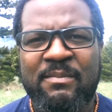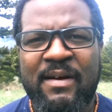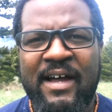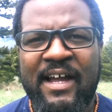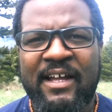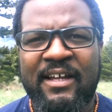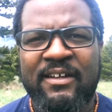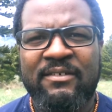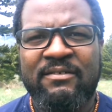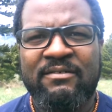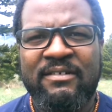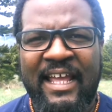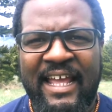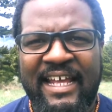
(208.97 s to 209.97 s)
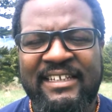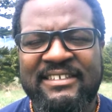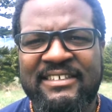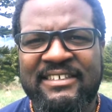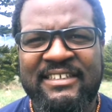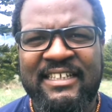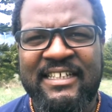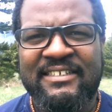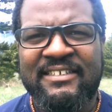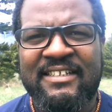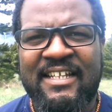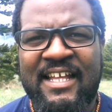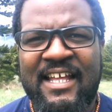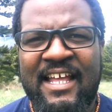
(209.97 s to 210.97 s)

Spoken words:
my gains, and